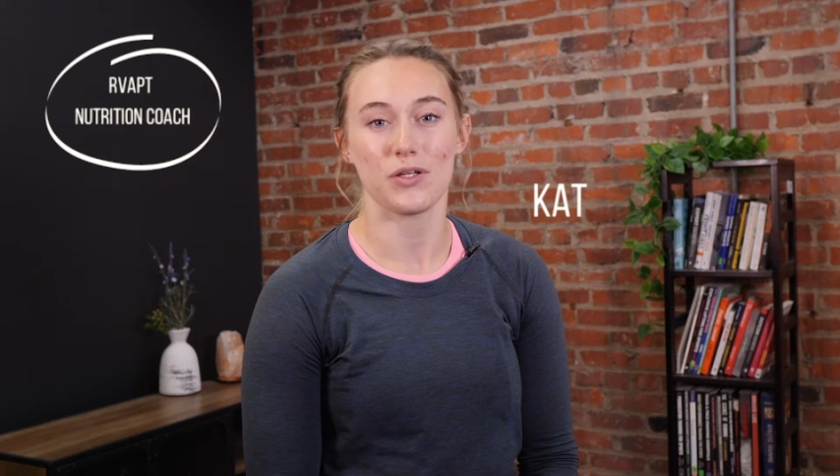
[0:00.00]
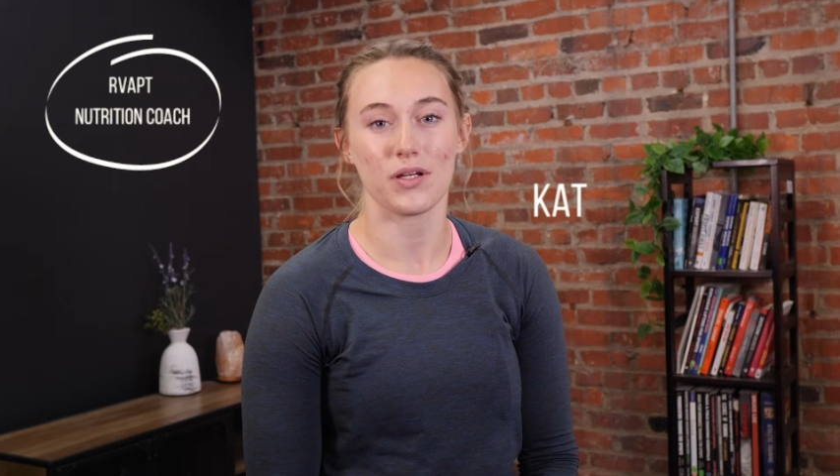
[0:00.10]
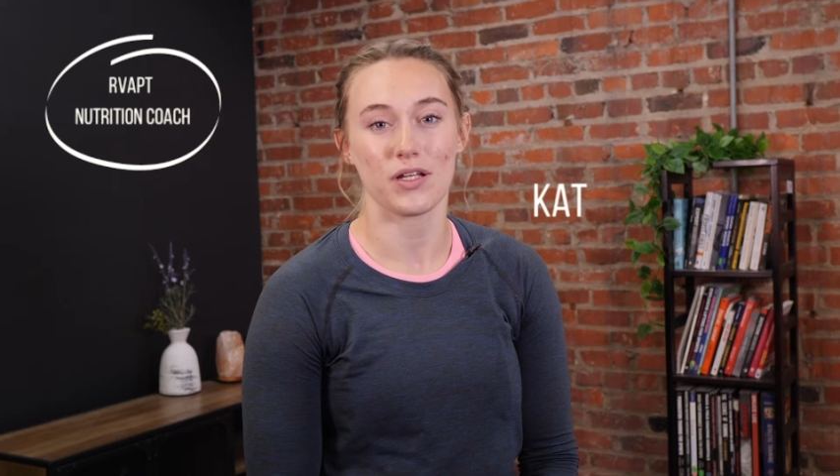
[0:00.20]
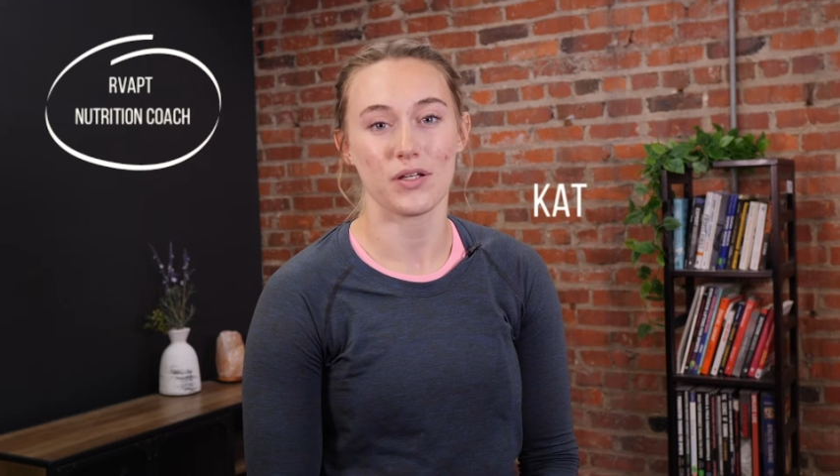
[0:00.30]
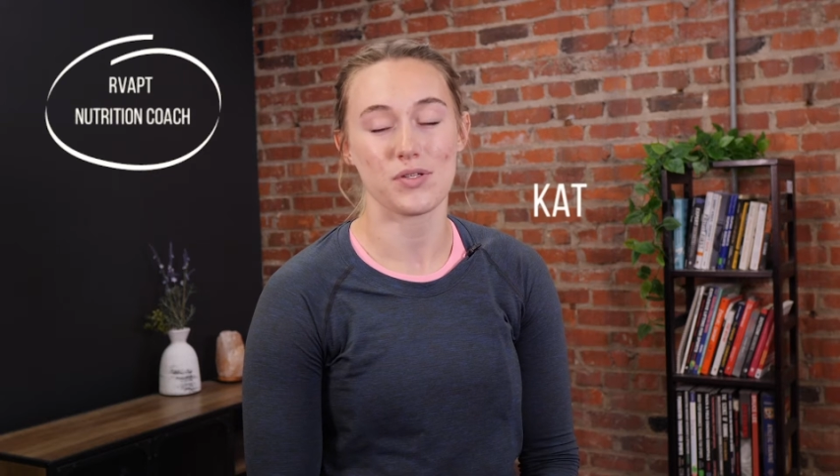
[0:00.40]
you
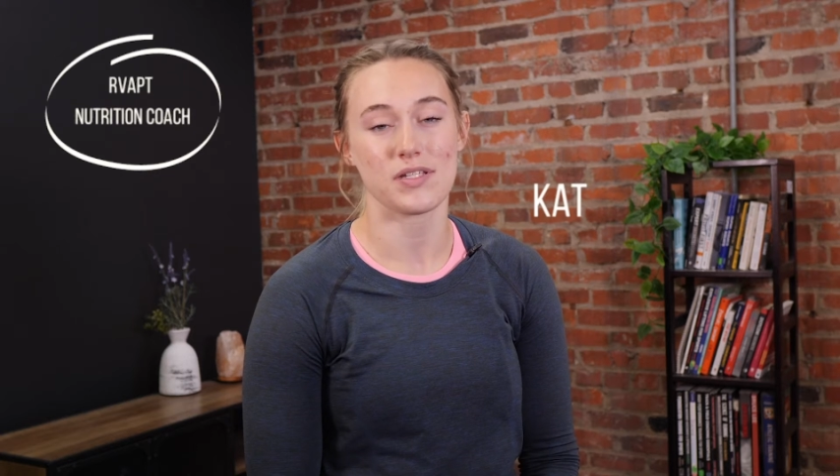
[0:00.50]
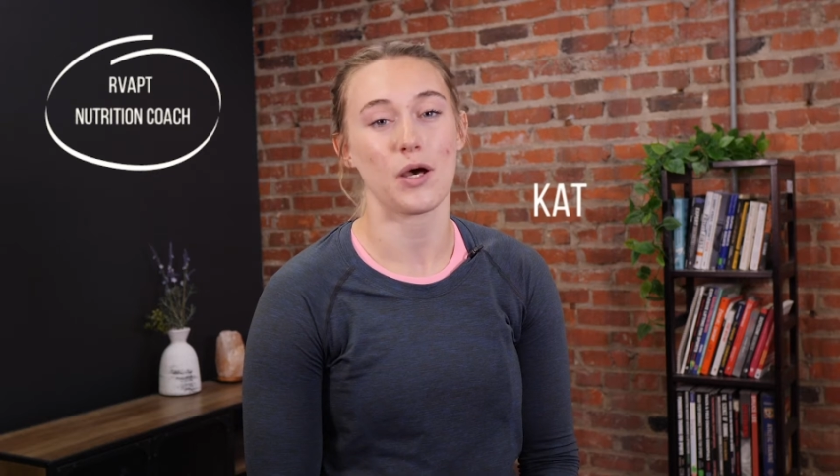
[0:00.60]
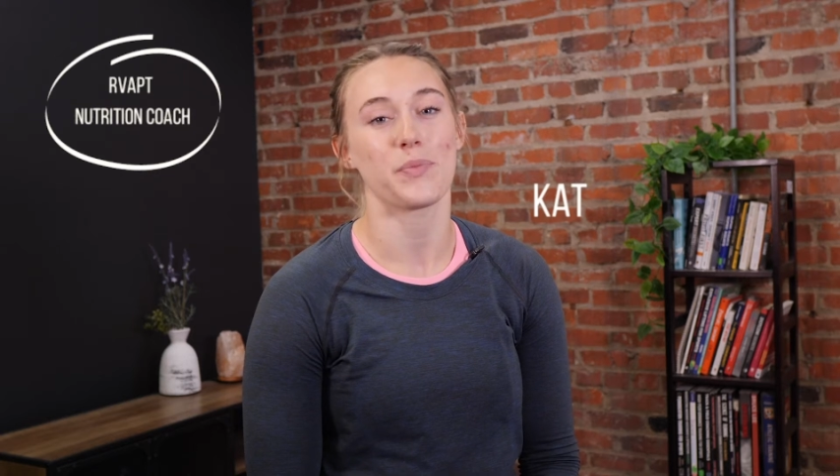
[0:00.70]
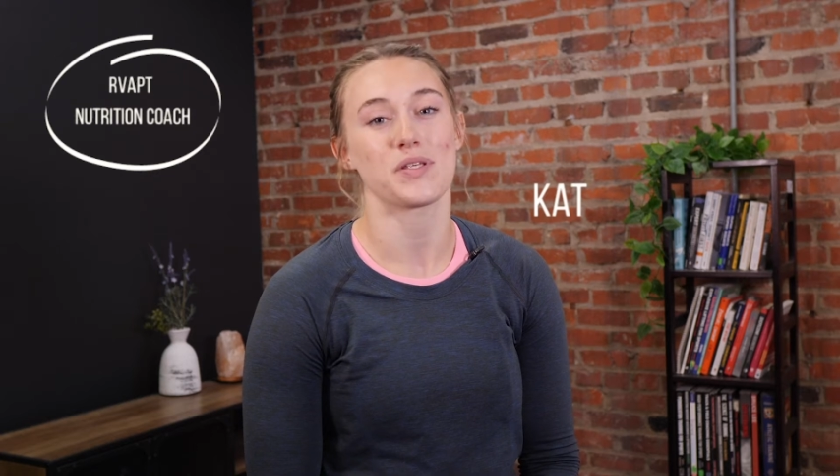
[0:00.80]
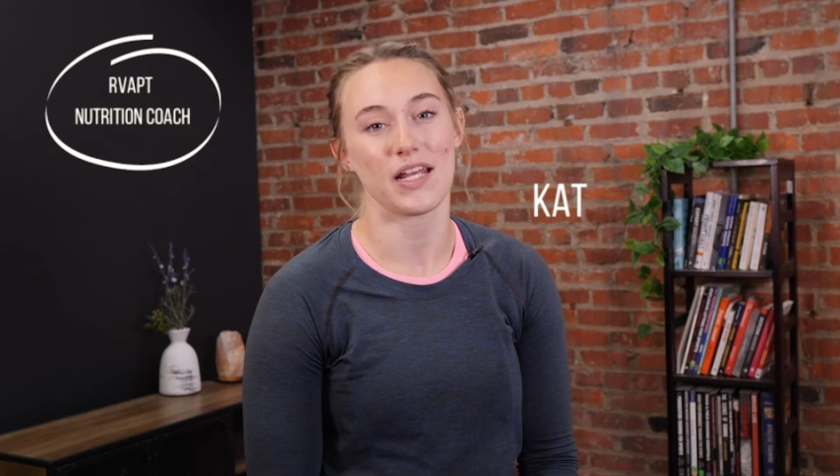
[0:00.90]
can use to
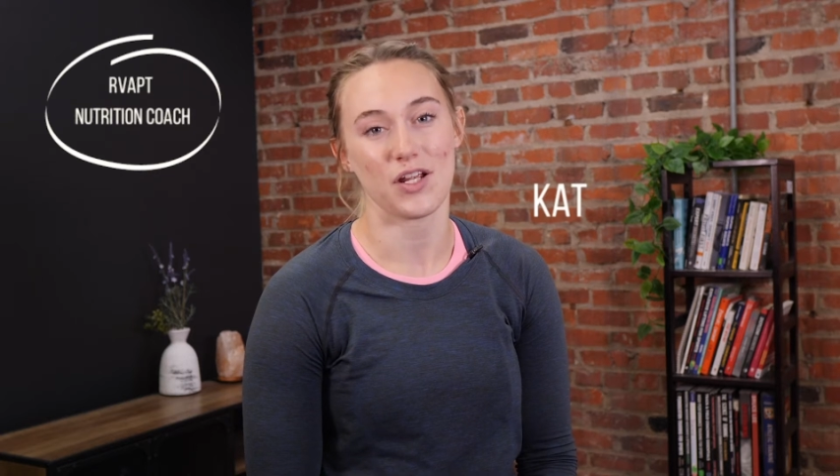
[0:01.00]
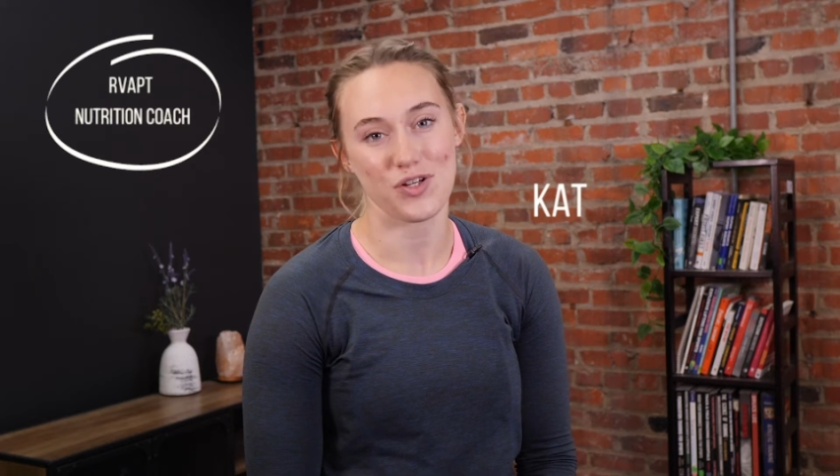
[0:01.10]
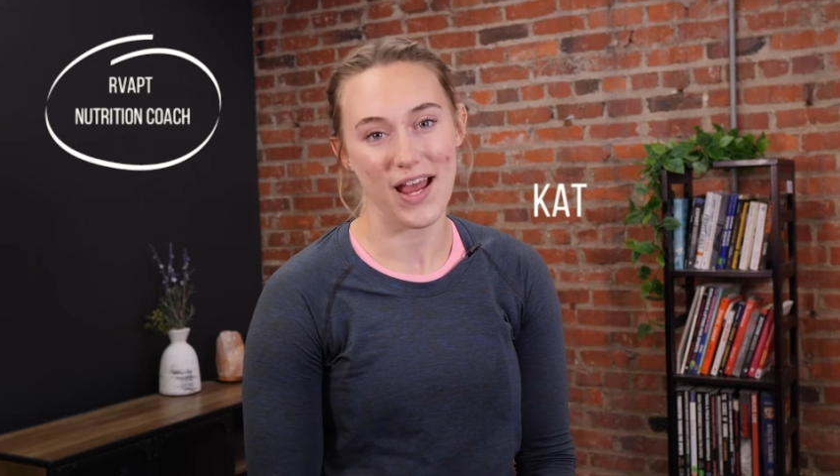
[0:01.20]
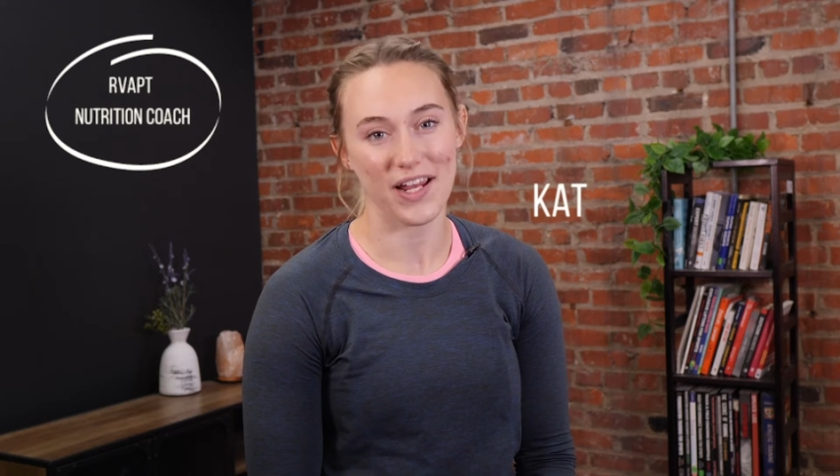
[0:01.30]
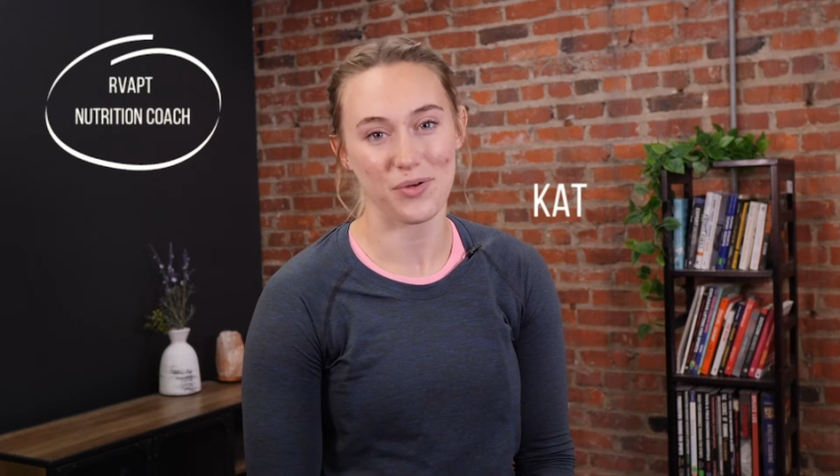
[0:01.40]
help you stay on
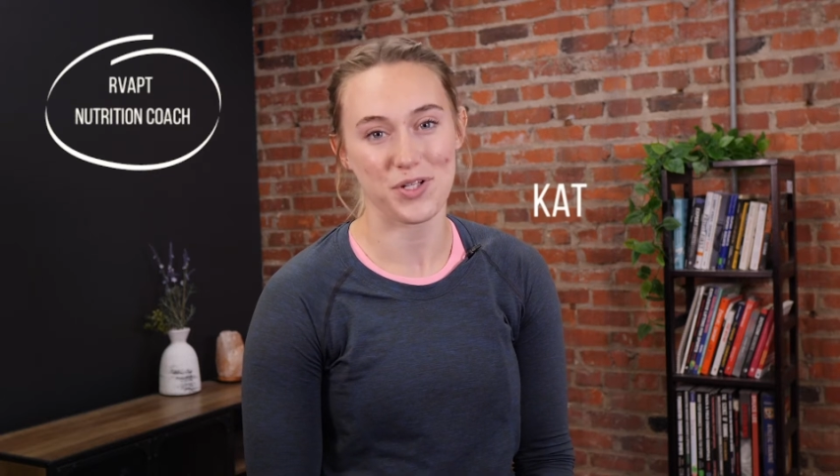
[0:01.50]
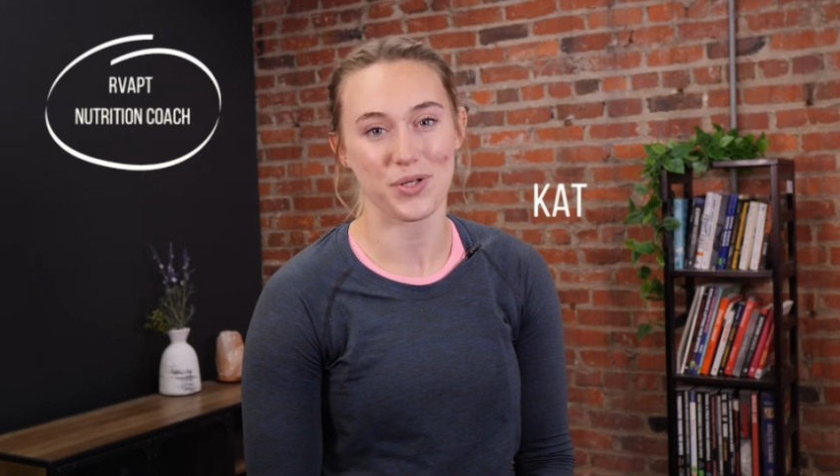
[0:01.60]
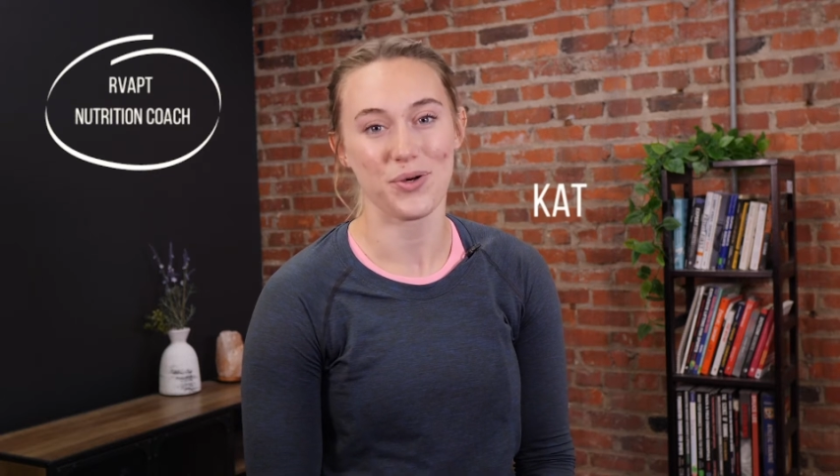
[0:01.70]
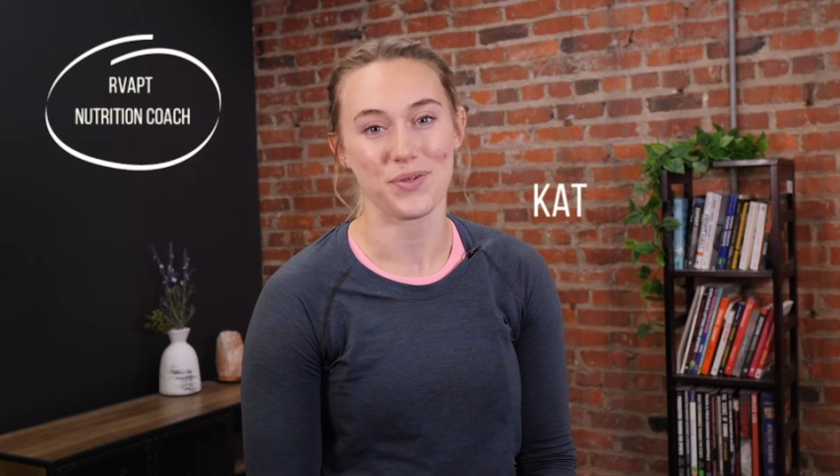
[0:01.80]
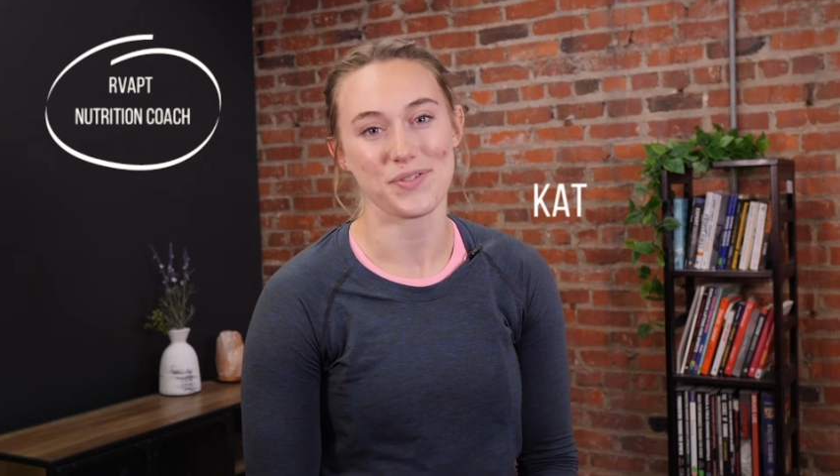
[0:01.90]
track and reach your
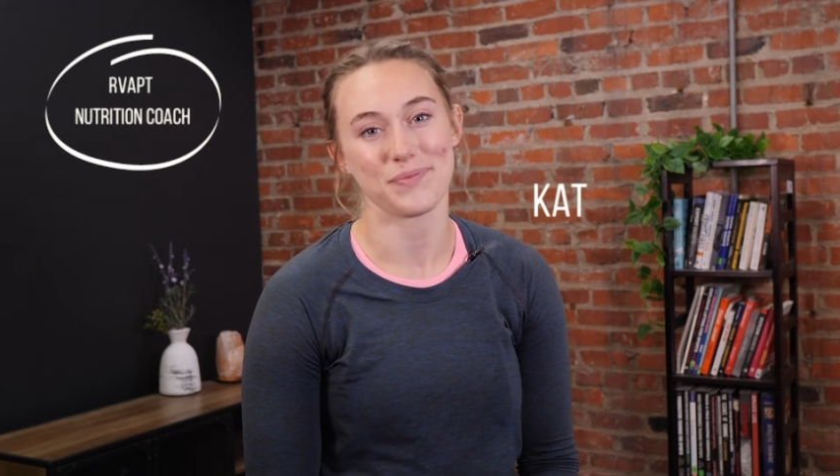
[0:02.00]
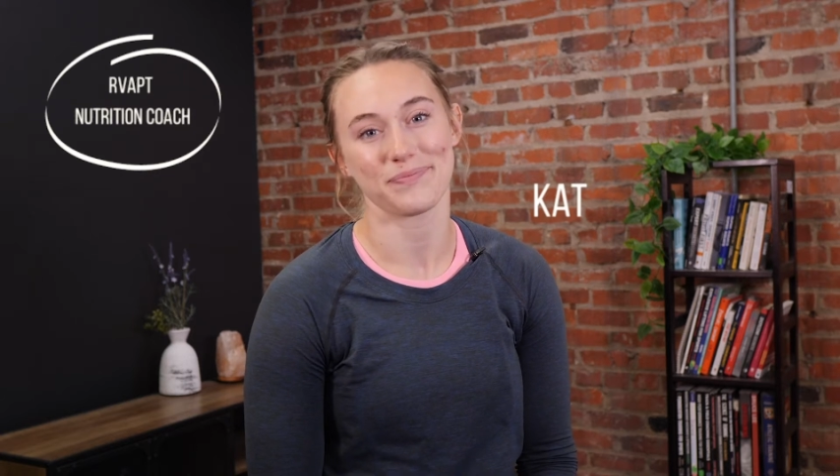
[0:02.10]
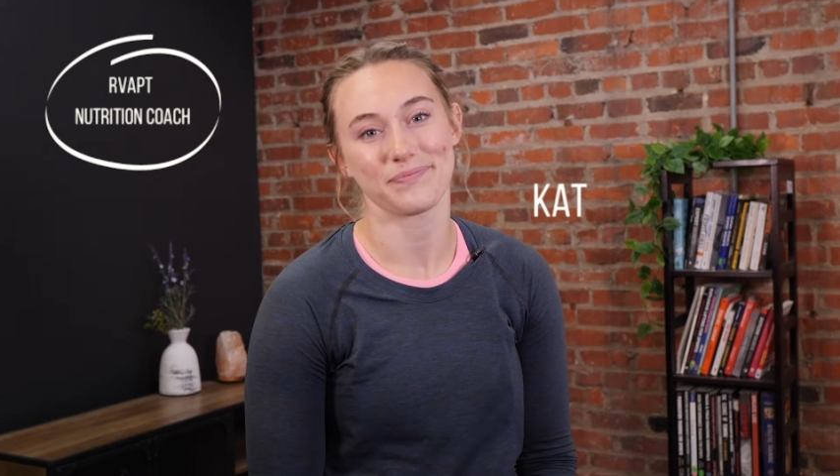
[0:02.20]
goals.